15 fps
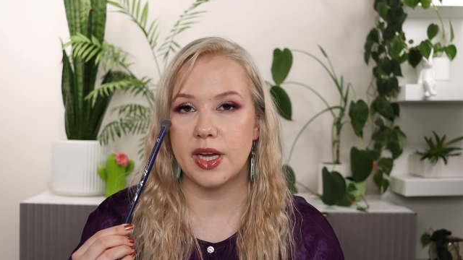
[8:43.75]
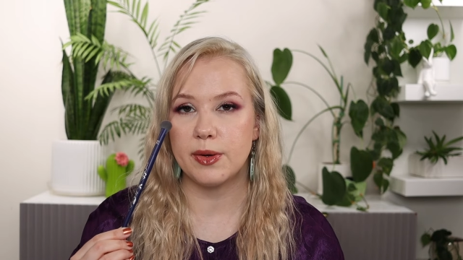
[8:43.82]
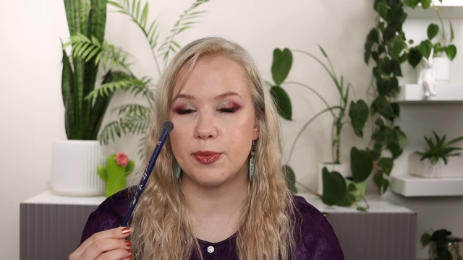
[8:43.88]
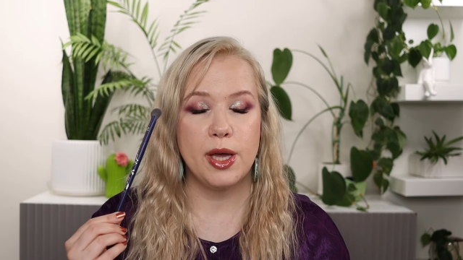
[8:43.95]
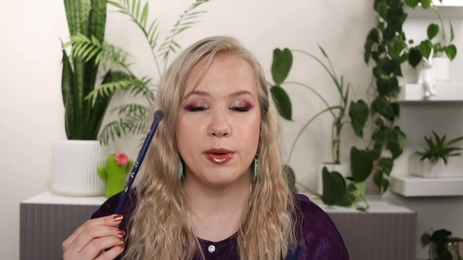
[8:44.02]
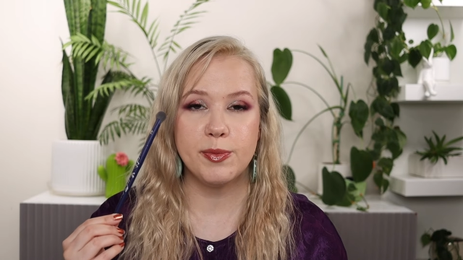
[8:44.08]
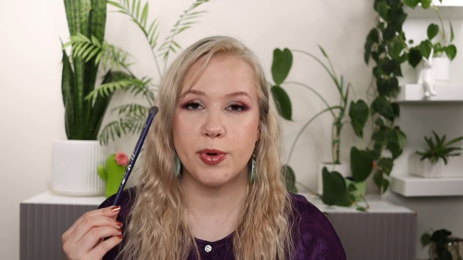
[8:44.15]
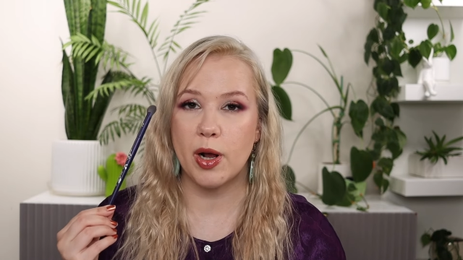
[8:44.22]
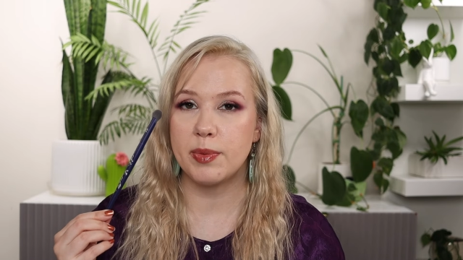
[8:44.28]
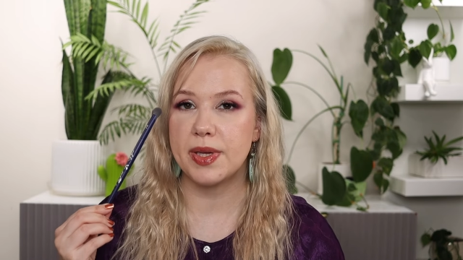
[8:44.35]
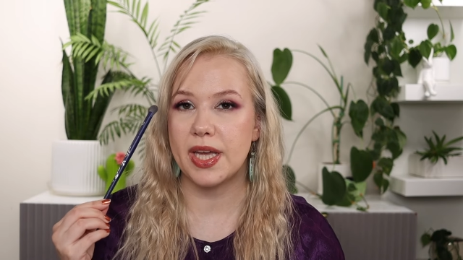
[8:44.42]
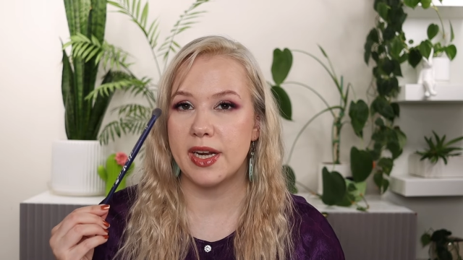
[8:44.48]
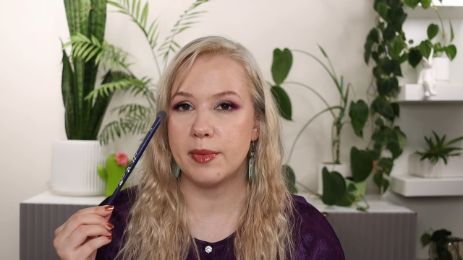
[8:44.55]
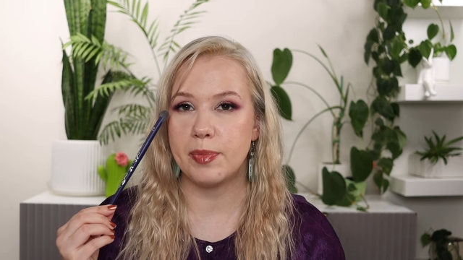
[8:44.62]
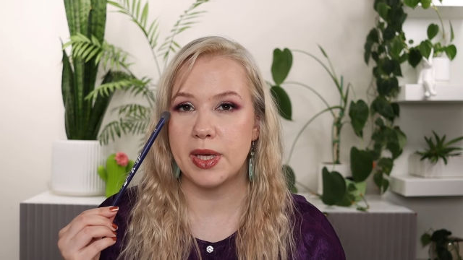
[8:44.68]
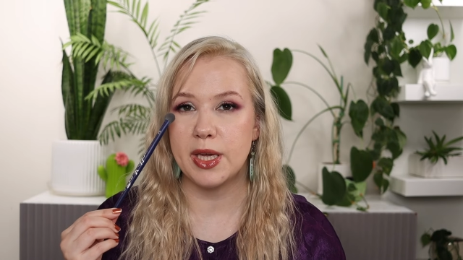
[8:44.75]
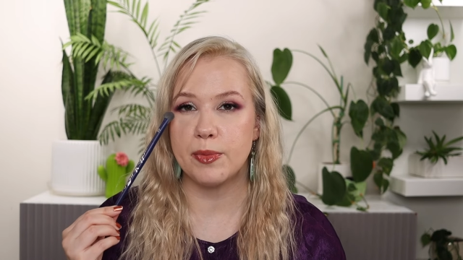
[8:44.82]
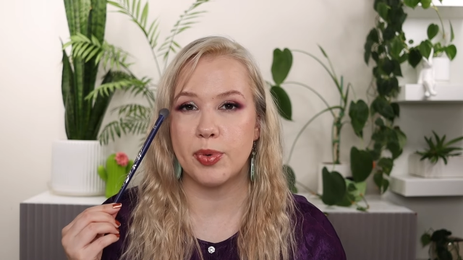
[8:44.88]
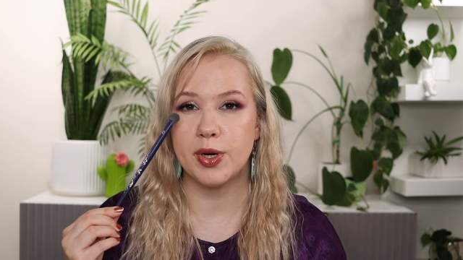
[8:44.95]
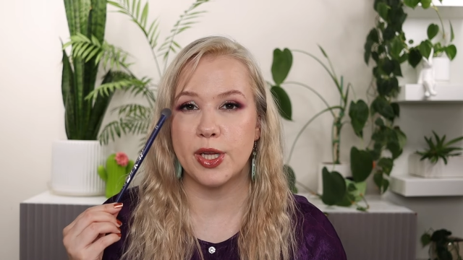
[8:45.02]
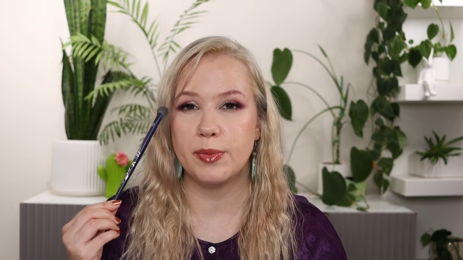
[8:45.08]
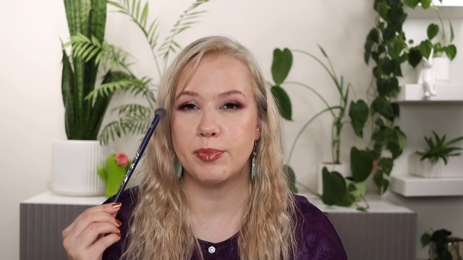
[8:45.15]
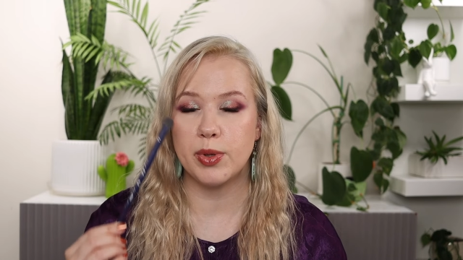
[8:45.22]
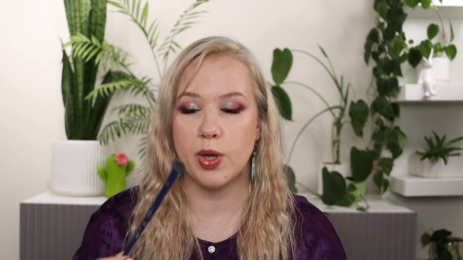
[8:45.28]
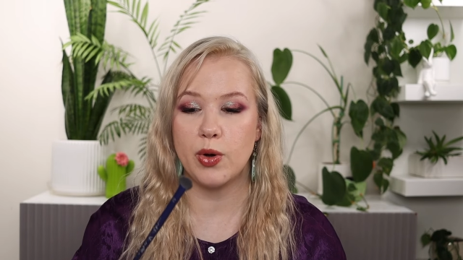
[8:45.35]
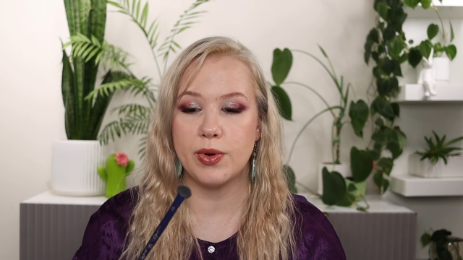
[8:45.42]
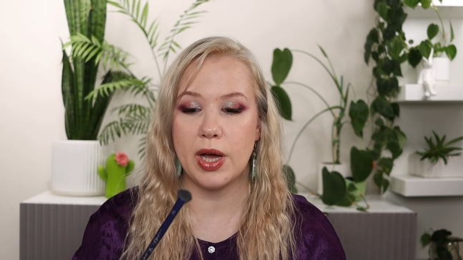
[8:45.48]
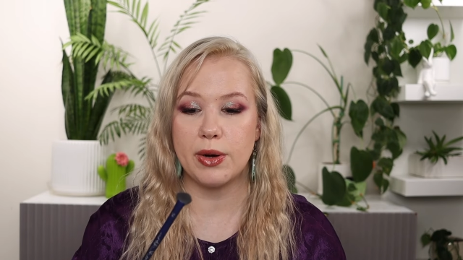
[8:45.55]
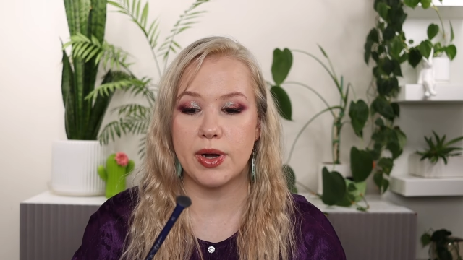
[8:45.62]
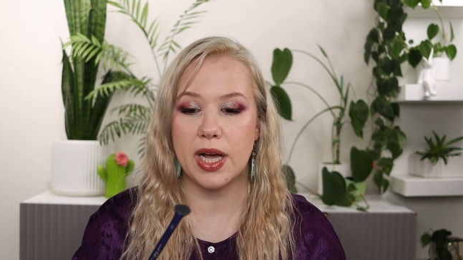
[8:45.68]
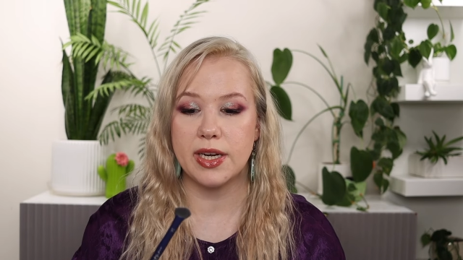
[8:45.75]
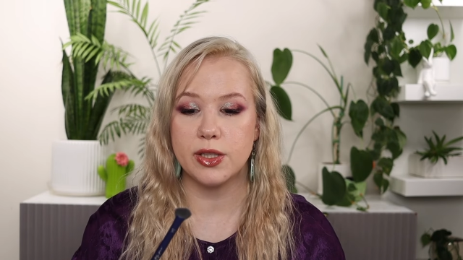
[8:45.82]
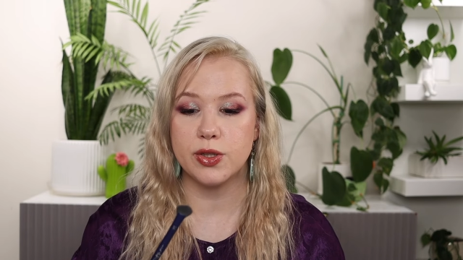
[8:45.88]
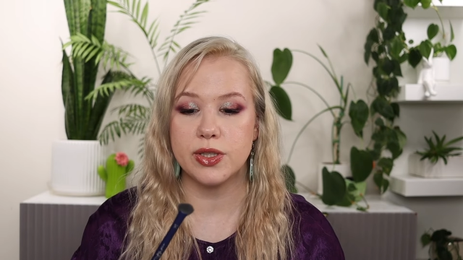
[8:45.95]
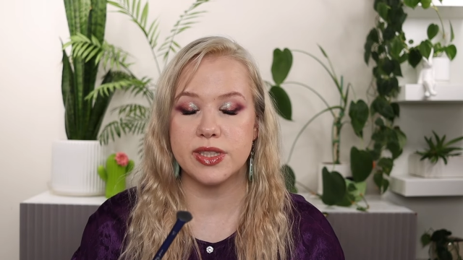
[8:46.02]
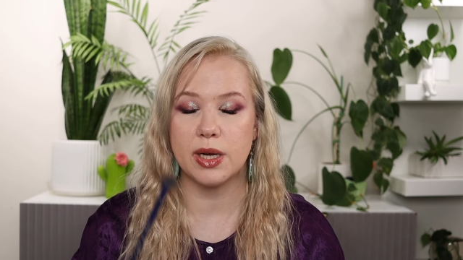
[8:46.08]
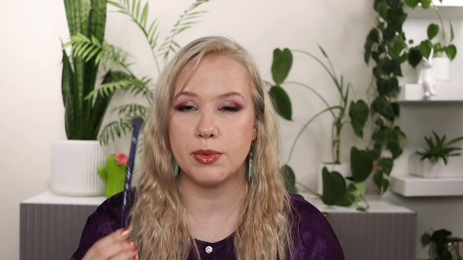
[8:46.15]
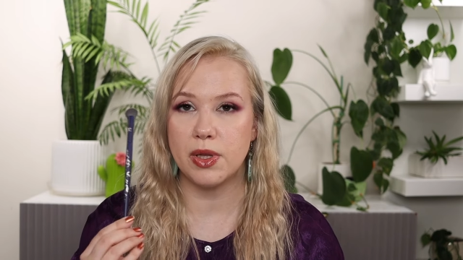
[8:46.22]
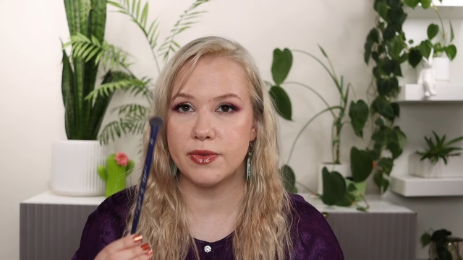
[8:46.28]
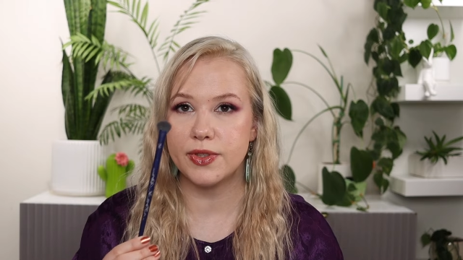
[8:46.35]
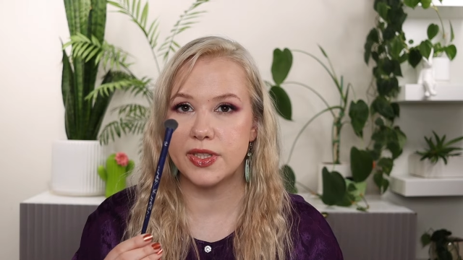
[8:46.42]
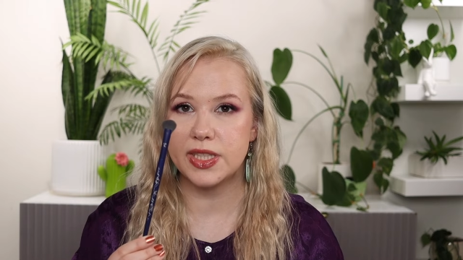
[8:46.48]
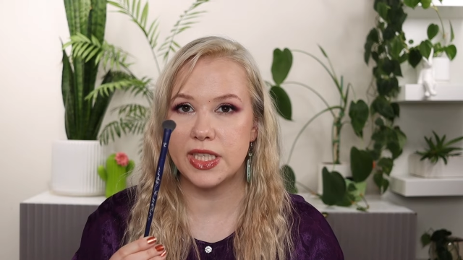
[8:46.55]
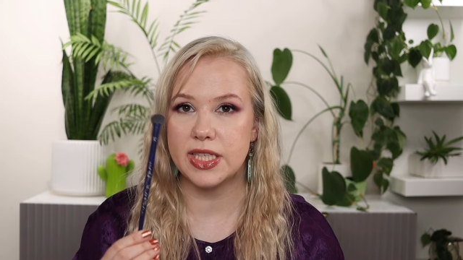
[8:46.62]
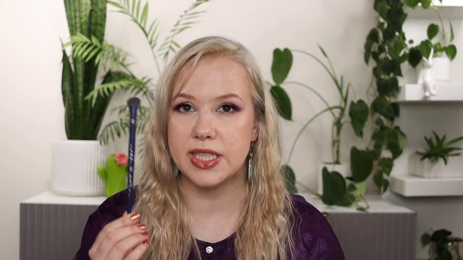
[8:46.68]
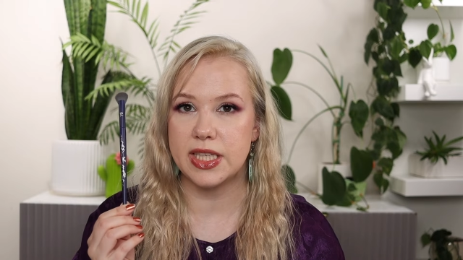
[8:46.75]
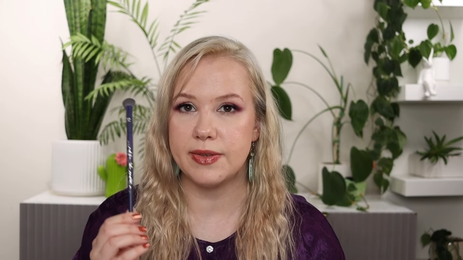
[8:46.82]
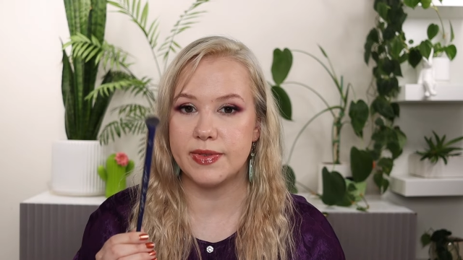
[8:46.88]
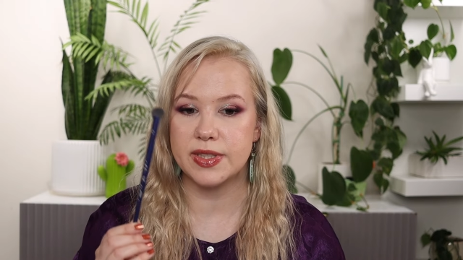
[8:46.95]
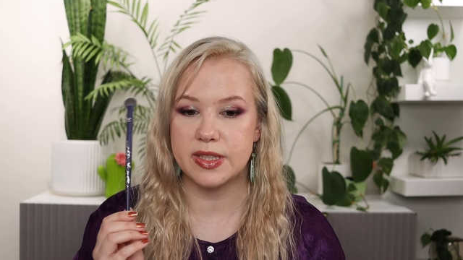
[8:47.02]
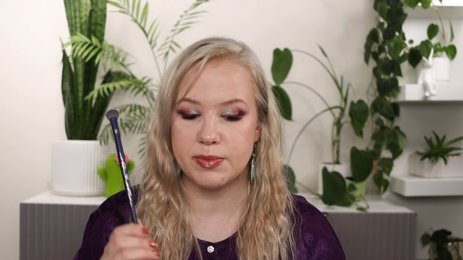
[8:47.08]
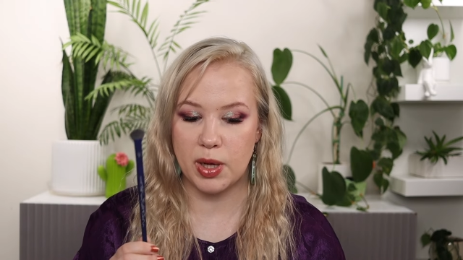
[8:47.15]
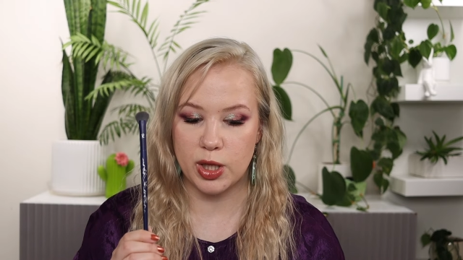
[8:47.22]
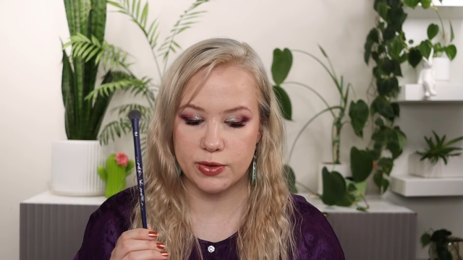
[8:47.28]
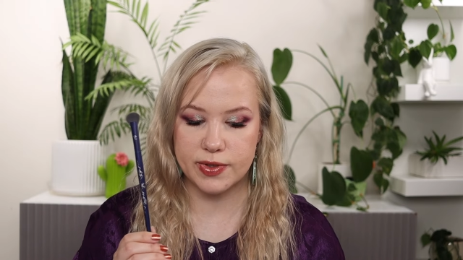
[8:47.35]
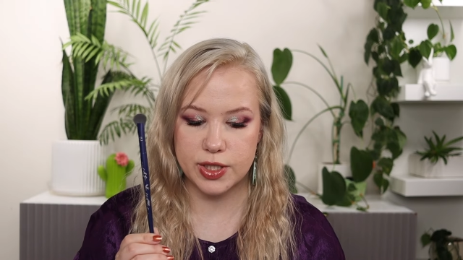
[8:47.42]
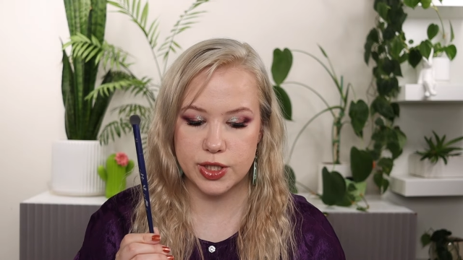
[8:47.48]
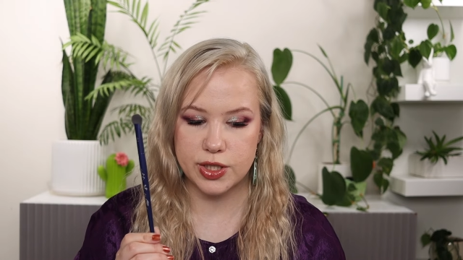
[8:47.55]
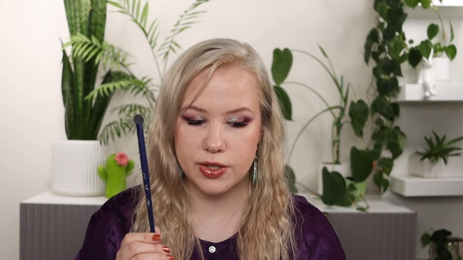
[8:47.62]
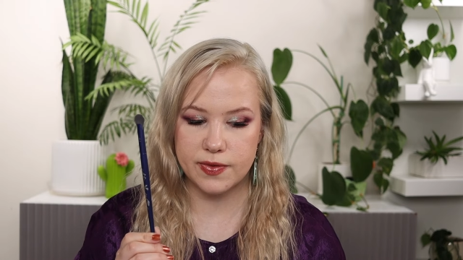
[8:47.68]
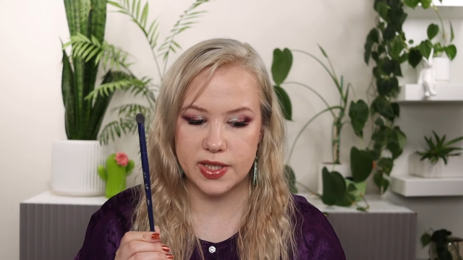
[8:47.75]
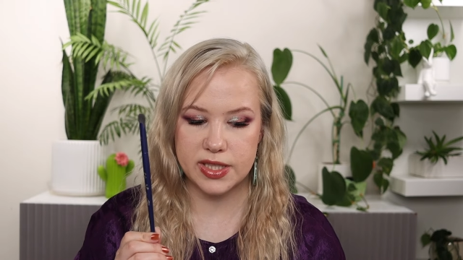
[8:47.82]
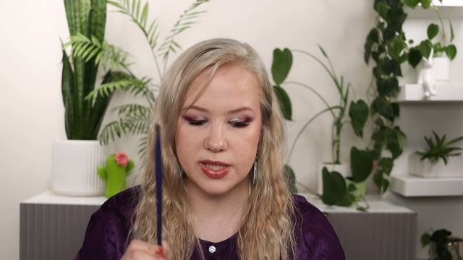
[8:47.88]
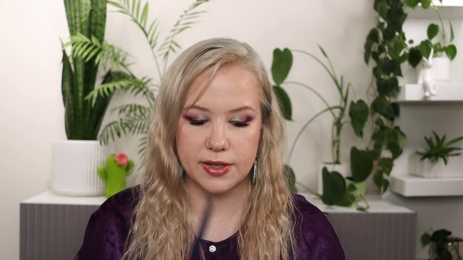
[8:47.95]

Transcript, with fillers: It will probably end up being pretty blown out kind of looks. I would love to see an even smaller version of this.